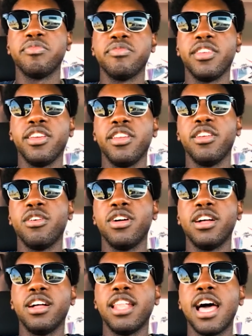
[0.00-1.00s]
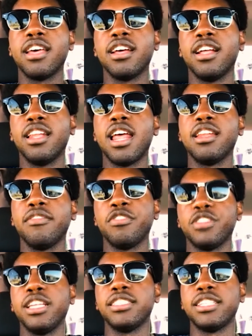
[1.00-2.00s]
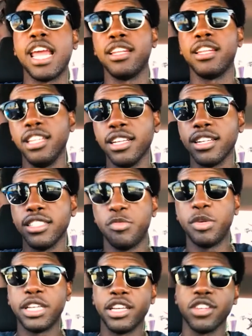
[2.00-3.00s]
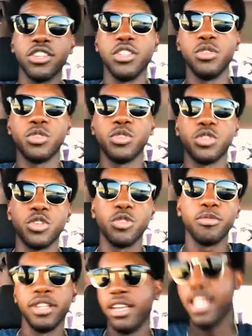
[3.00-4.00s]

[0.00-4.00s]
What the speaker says: you know, a lot of different things analytically speaking on YouTube that